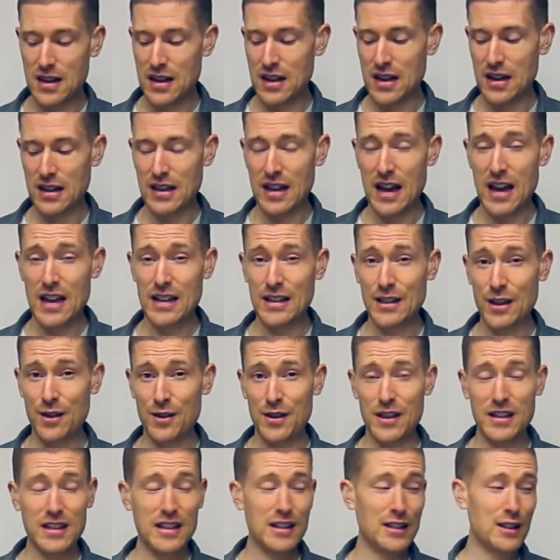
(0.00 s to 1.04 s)
Okay, so
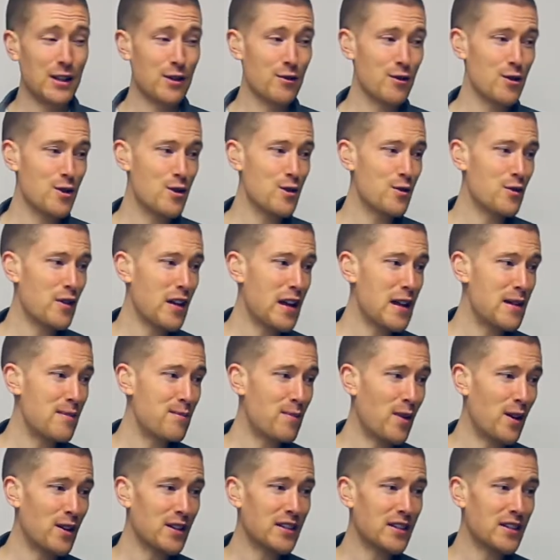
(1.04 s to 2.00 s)
this is the groove in bar